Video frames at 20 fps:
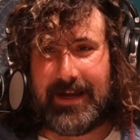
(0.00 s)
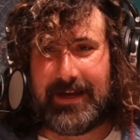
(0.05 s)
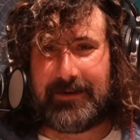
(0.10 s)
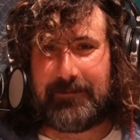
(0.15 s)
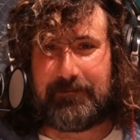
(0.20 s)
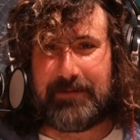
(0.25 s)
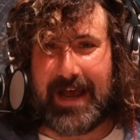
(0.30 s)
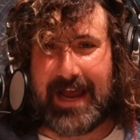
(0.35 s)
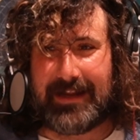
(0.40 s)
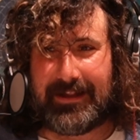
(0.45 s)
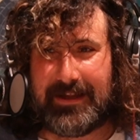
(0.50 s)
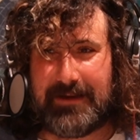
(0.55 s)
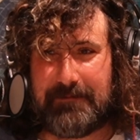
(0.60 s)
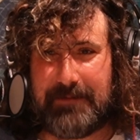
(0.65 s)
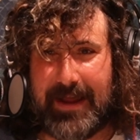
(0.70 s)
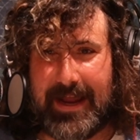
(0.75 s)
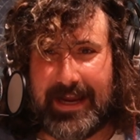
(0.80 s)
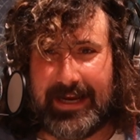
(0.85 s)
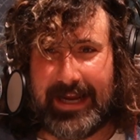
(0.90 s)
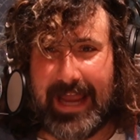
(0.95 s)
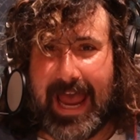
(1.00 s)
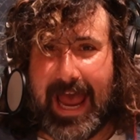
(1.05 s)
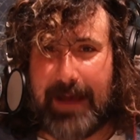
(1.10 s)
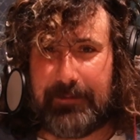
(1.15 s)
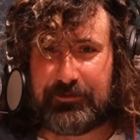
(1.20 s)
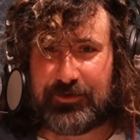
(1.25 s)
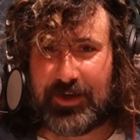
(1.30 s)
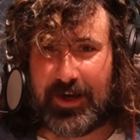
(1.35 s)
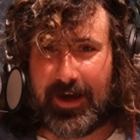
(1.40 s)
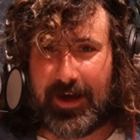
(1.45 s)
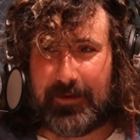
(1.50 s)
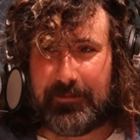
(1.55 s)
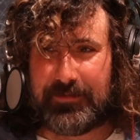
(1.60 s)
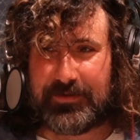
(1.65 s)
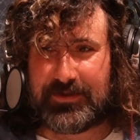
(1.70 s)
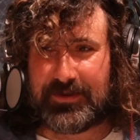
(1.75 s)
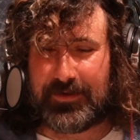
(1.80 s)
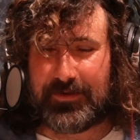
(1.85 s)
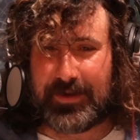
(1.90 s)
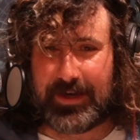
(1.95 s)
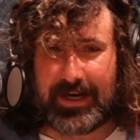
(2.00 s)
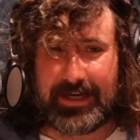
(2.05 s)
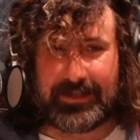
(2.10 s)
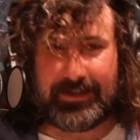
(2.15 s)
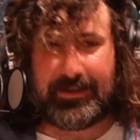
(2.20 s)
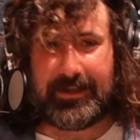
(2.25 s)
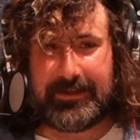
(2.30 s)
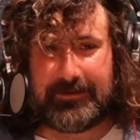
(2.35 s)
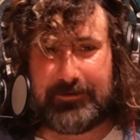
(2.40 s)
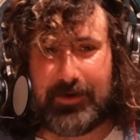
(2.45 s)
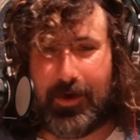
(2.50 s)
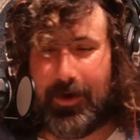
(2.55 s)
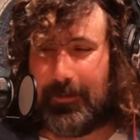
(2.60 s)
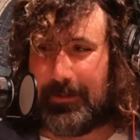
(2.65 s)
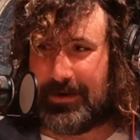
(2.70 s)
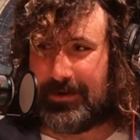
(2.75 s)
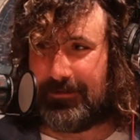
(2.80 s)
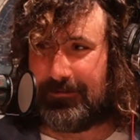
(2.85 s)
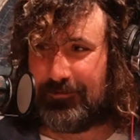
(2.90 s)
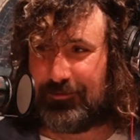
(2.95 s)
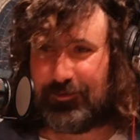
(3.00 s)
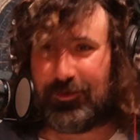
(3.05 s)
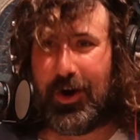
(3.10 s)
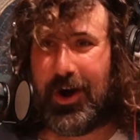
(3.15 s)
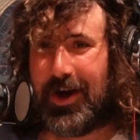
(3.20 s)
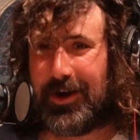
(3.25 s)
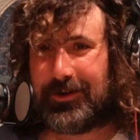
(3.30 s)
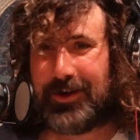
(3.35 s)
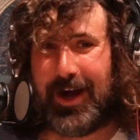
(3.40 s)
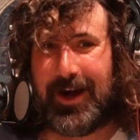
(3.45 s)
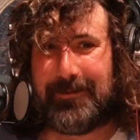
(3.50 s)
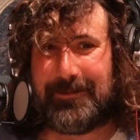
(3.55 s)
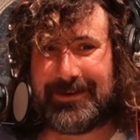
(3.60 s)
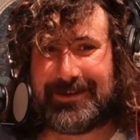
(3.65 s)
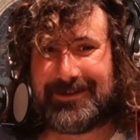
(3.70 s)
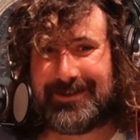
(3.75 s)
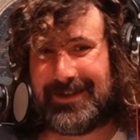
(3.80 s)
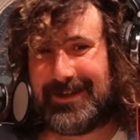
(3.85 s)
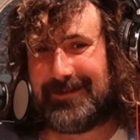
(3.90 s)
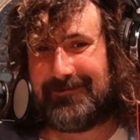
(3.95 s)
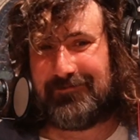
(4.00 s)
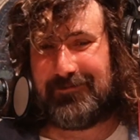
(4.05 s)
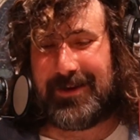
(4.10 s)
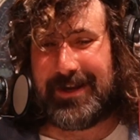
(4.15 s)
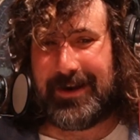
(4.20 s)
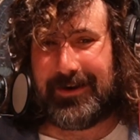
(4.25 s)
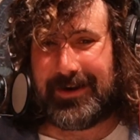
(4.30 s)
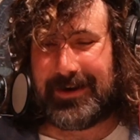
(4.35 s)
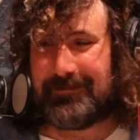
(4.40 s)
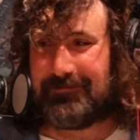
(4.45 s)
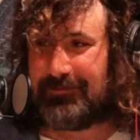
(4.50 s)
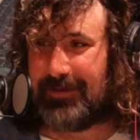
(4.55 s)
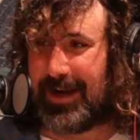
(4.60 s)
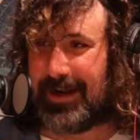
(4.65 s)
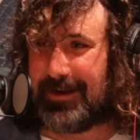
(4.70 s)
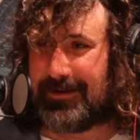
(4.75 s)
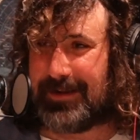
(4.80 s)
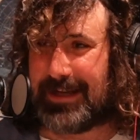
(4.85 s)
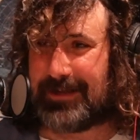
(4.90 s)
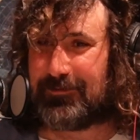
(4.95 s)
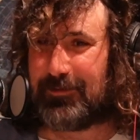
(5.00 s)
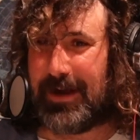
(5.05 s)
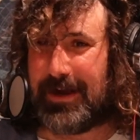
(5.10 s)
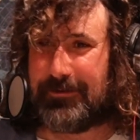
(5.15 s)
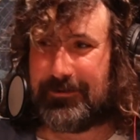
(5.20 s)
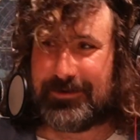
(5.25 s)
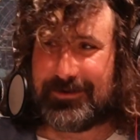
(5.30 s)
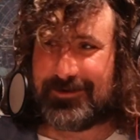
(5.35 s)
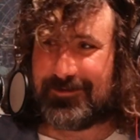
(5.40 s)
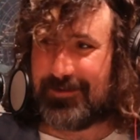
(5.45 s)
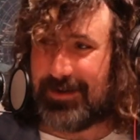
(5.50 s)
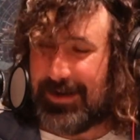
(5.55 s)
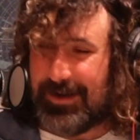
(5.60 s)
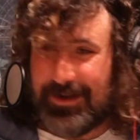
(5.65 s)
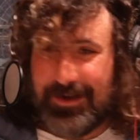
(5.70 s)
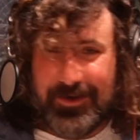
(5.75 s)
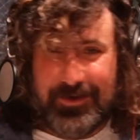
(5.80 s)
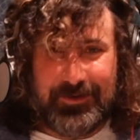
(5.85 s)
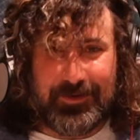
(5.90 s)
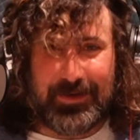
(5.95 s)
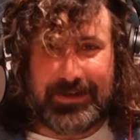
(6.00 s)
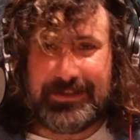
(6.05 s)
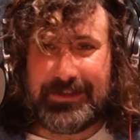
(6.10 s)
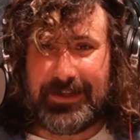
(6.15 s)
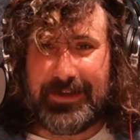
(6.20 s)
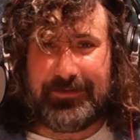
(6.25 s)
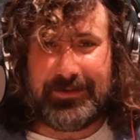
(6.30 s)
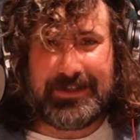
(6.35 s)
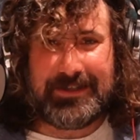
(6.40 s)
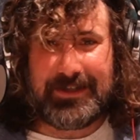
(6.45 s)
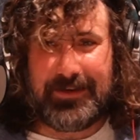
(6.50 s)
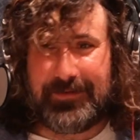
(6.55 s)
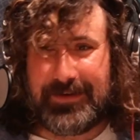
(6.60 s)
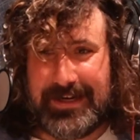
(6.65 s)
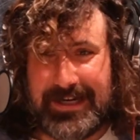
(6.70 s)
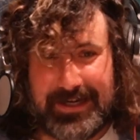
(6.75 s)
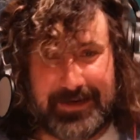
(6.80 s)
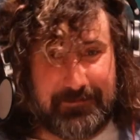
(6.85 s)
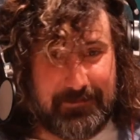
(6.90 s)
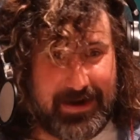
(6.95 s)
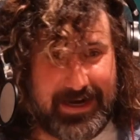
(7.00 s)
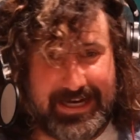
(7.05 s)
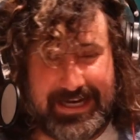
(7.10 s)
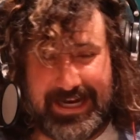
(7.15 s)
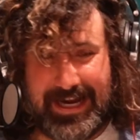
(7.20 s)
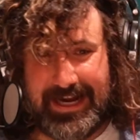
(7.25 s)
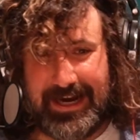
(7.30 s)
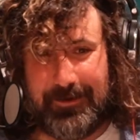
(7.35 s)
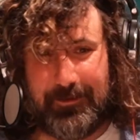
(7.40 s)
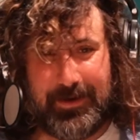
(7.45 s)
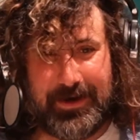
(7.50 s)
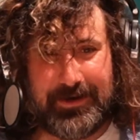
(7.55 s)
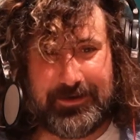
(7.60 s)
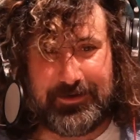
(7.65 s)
badly paying app job so that I could like go home and draw comics. Like, I that's why I was doing delivery stuff. I needed money and I wanted to be